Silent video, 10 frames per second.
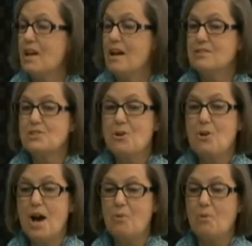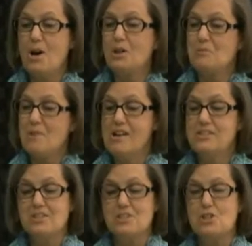Mm-hmm. And mm. so I walked around
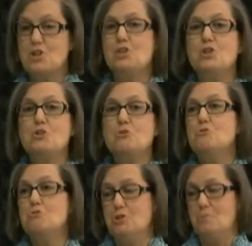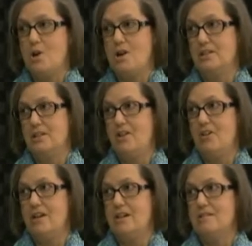in this huge market
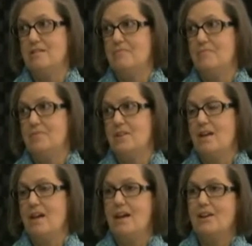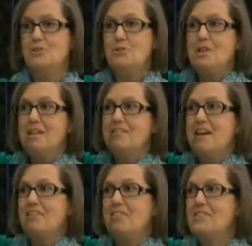area doing
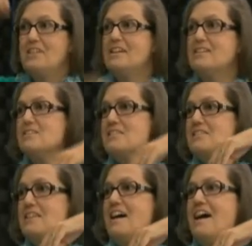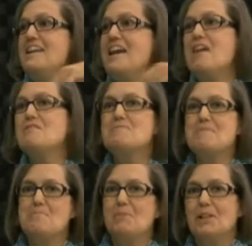like this and having
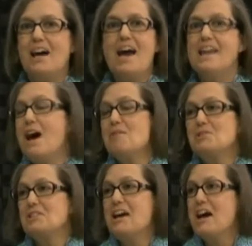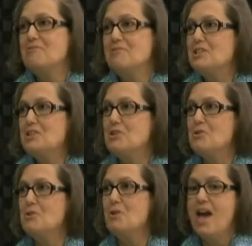people laugh. And I was laughing
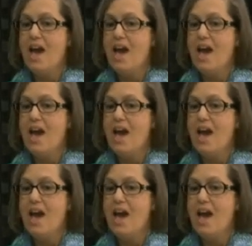too.